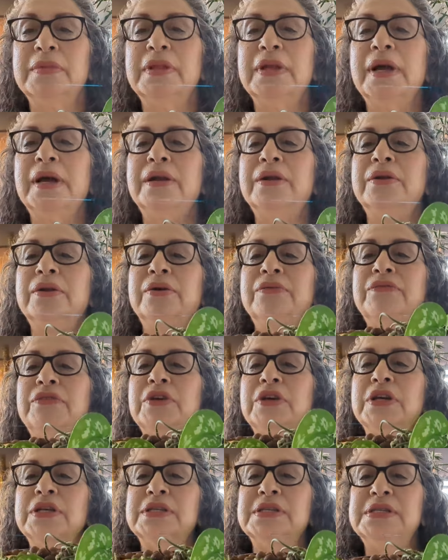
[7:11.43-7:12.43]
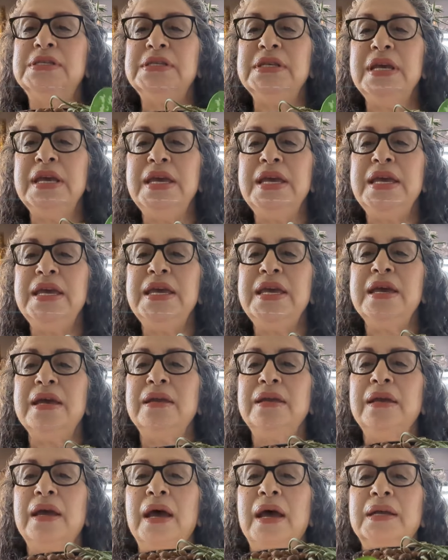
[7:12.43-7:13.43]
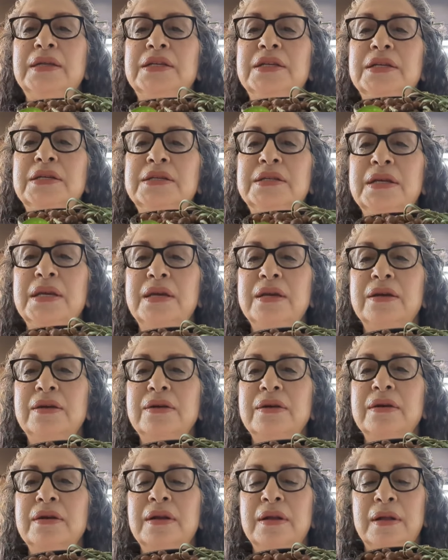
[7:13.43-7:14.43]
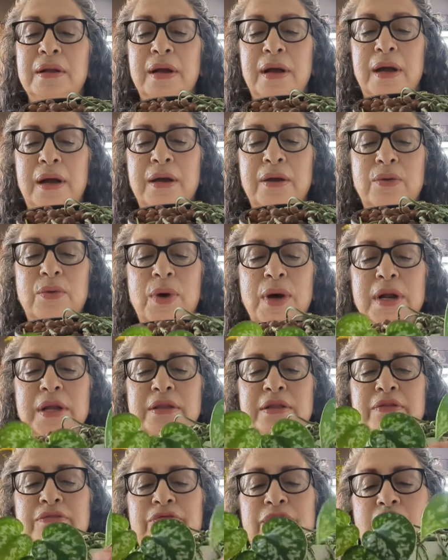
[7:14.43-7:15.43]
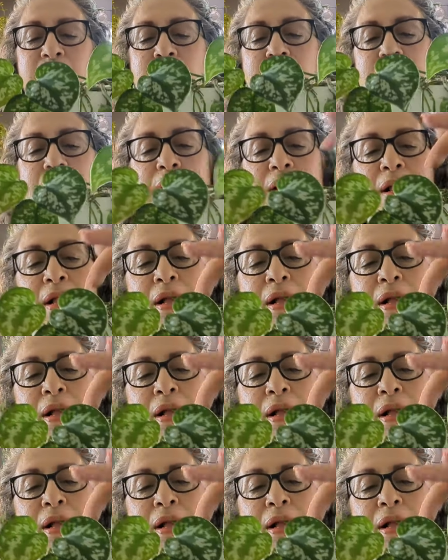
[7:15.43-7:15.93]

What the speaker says: don't know if you can see. Yeah, just here. I don't want it to fall.